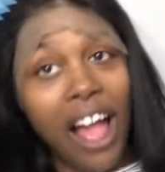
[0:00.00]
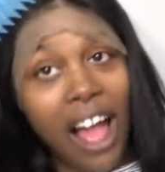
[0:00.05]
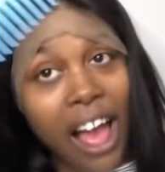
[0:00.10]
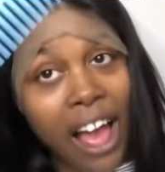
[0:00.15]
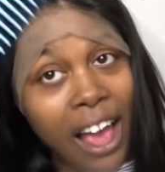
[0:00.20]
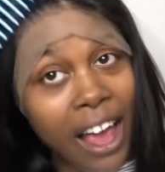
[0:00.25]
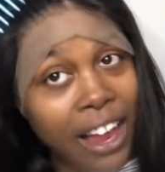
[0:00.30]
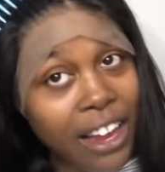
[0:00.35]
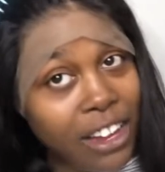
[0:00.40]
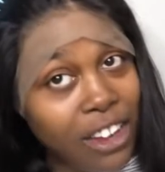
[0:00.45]

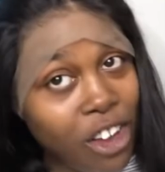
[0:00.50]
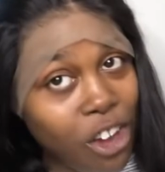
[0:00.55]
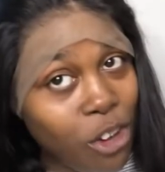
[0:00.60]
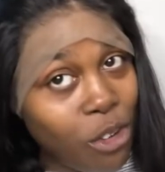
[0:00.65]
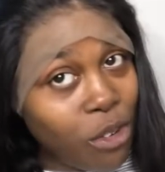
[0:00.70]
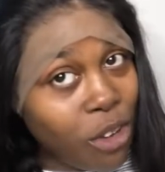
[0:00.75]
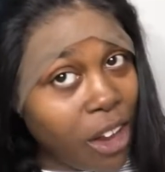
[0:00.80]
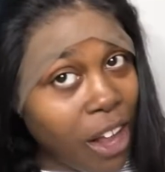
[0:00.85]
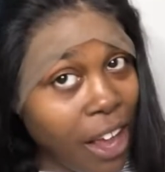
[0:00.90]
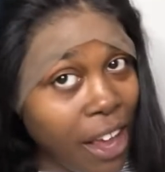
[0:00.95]
I
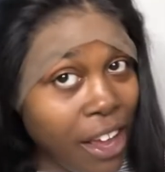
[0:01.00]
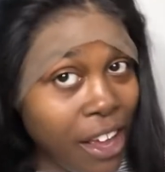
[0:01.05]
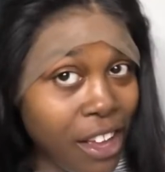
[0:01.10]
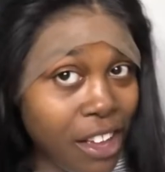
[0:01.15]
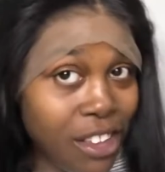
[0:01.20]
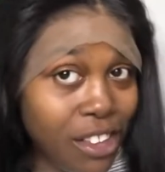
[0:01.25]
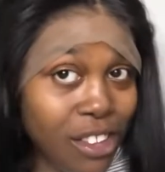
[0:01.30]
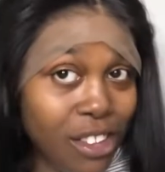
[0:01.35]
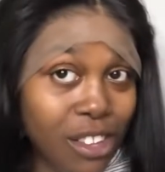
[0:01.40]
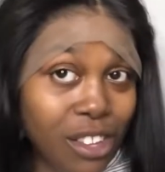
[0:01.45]
don't
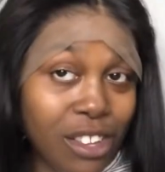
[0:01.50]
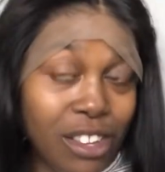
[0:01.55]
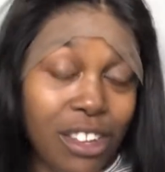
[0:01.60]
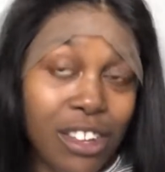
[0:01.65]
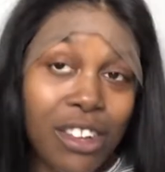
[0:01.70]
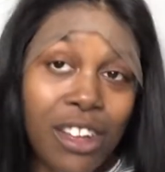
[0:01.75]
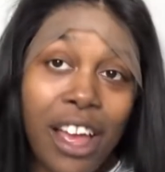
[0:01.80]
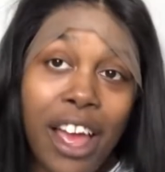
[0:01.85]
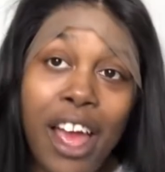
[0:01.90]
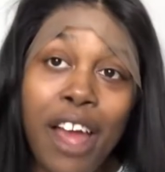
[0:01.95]
like
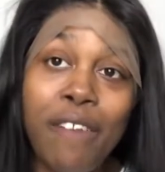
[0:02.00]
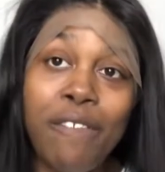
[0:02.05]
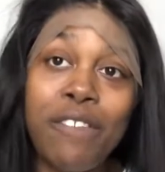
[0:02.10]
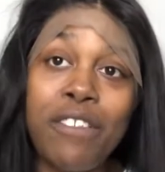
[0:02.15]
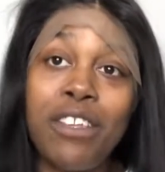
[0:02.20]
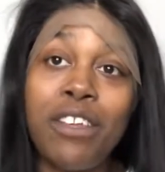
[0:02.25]
to have